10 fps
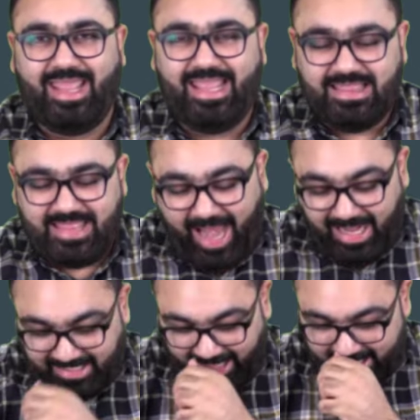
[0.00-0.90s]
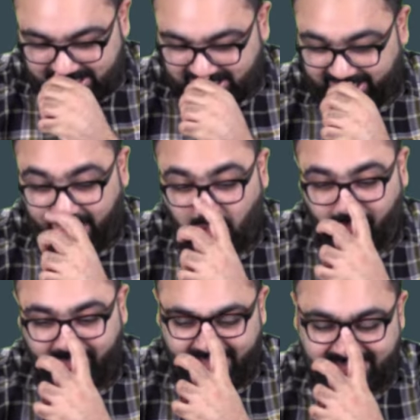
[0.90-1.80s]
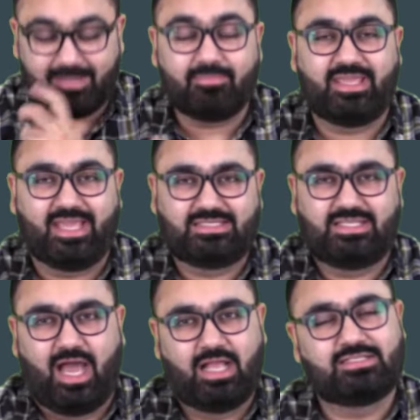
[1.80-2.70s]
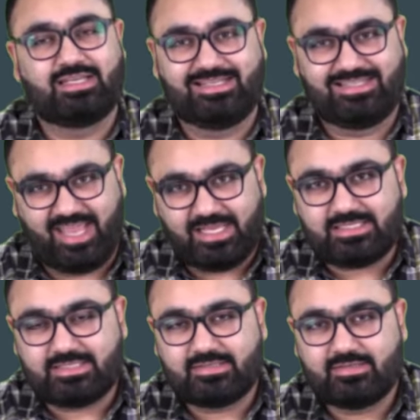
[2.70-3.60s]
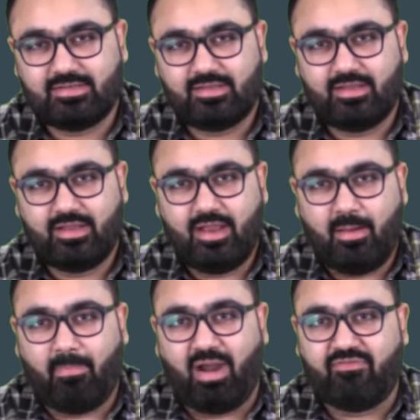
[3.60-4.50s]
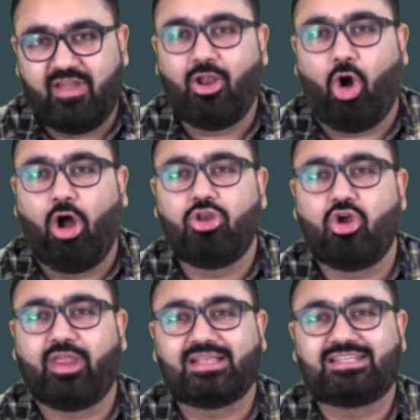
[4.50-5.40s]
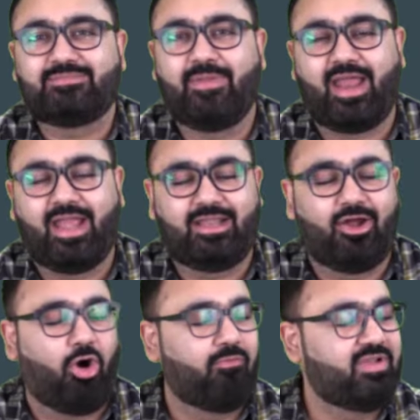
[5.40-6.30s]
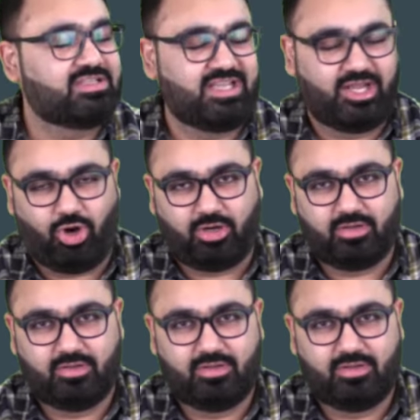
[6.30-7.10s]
In that case, can you make some guess? The answer is yes. But will all your guesses be right? Obviously not.